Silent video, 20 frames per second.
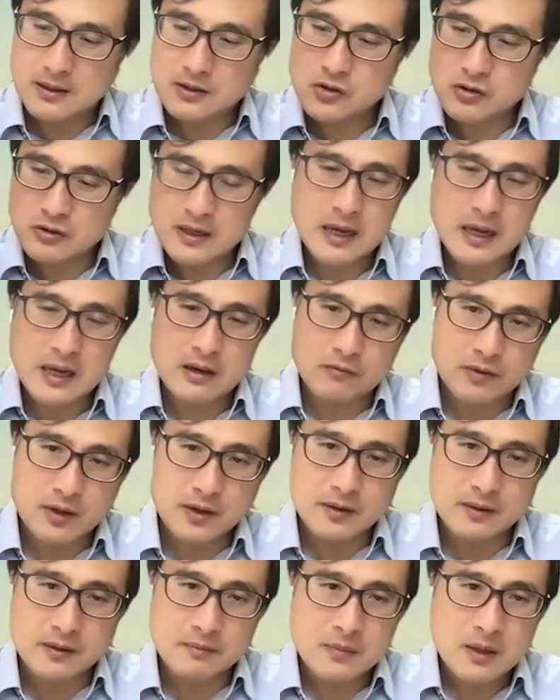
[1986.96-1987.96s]

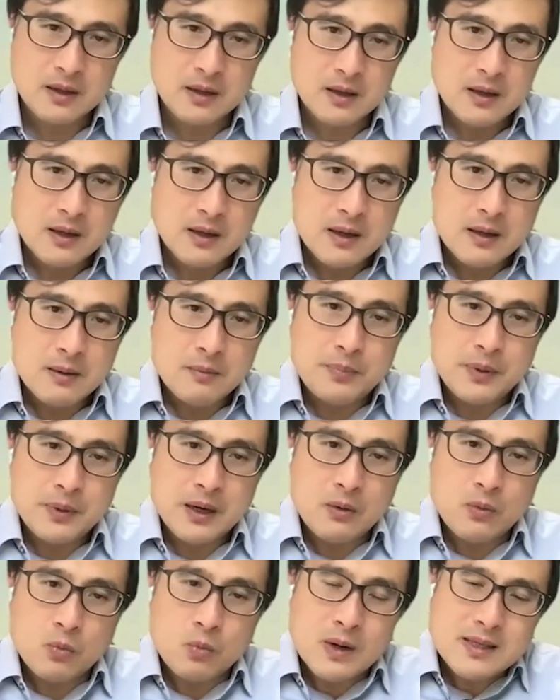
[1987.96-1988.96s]
circadian rhythm.
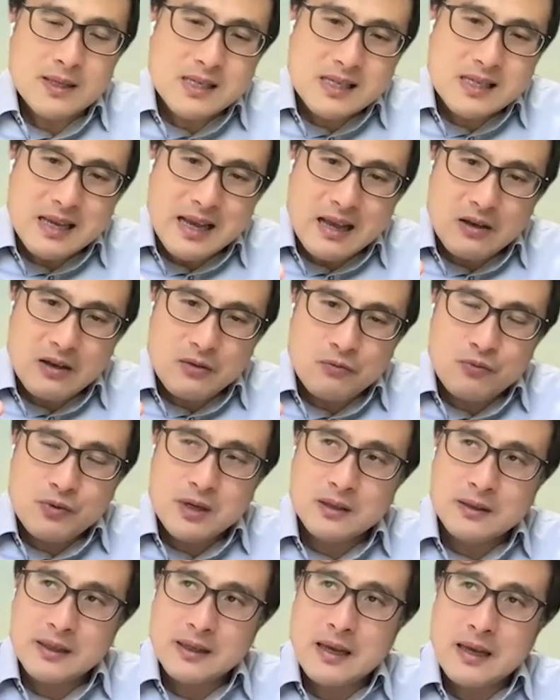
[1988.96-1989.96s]
But what's
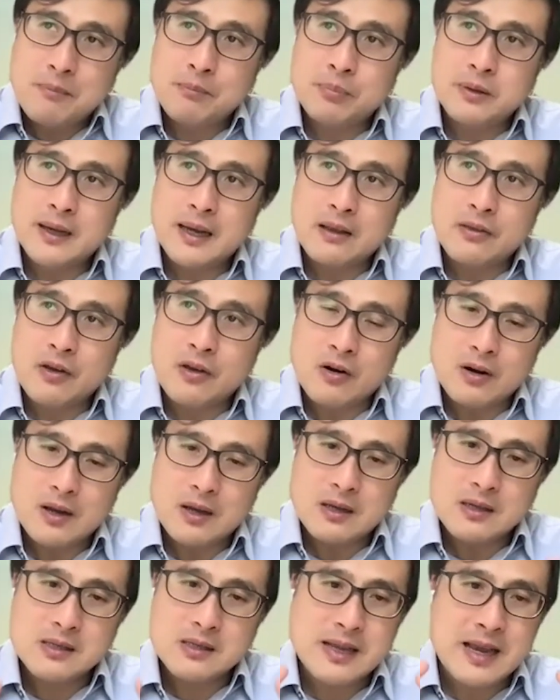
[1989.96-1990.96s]
really at play
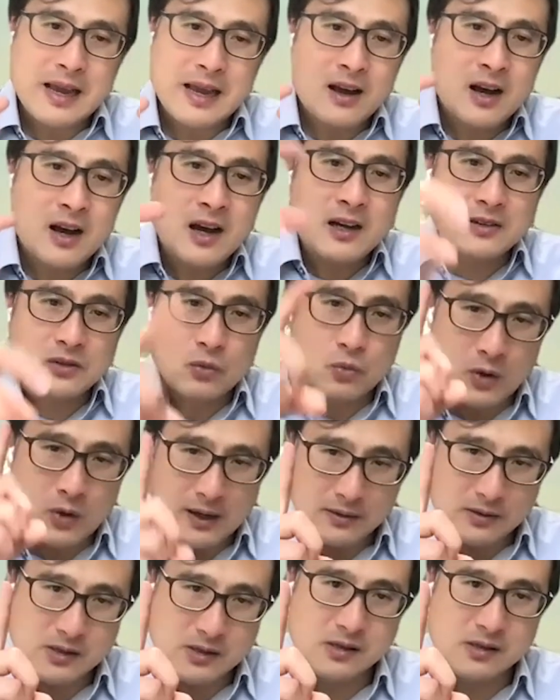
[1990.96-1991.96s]
there is they hunt
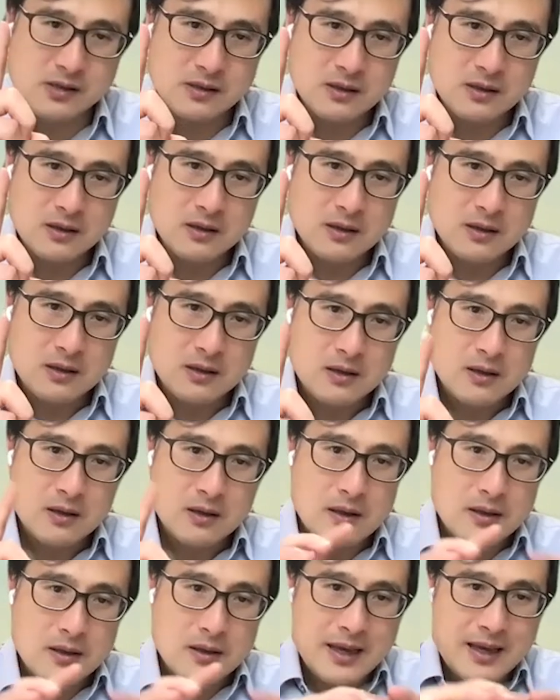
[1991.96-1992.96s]
once,
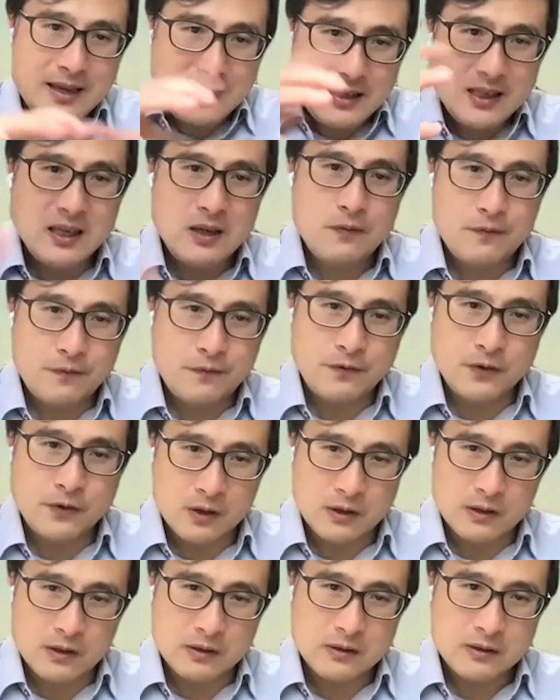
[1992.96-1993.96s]
they eat
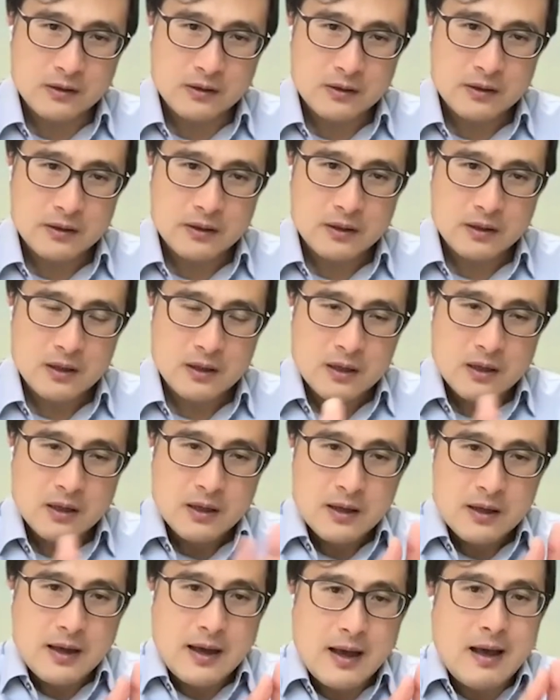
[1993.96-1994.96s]
full,
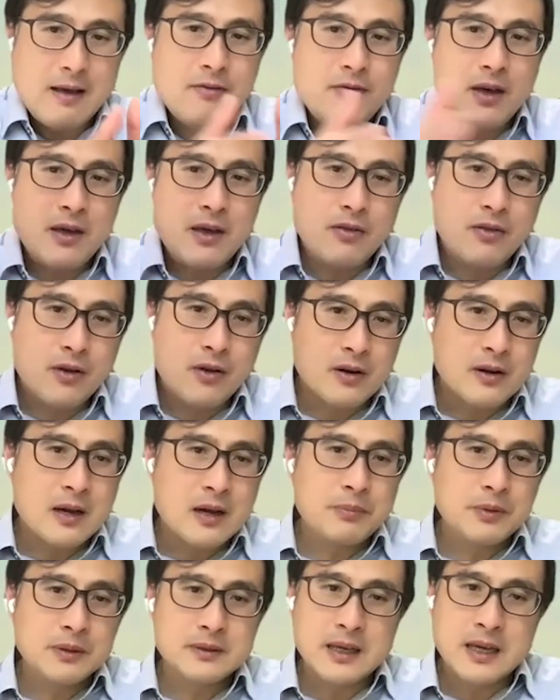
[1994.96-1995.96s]
and then there
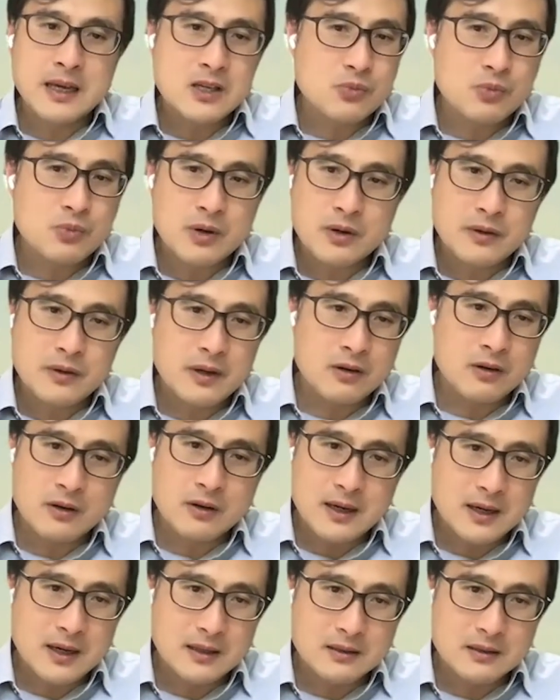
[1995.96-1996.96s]
are a couple of days where they
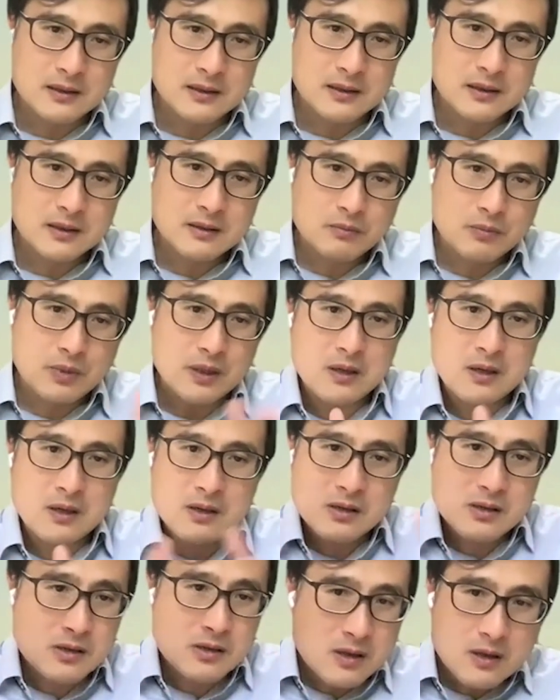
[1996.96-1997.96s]
don't hunt
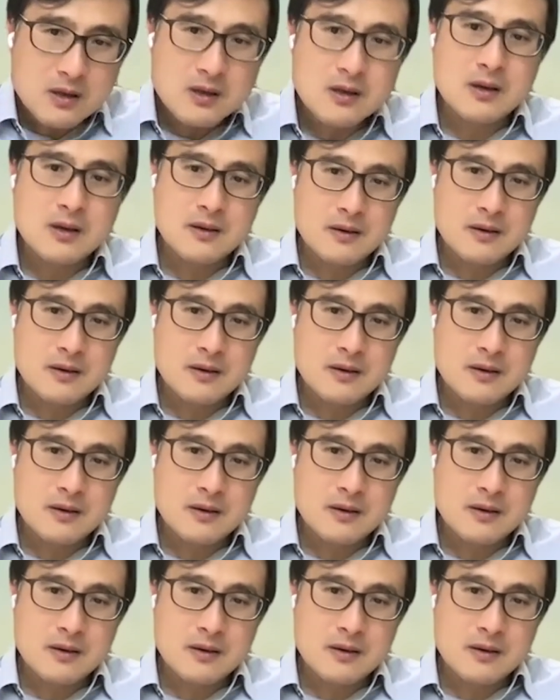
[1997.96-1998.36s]
because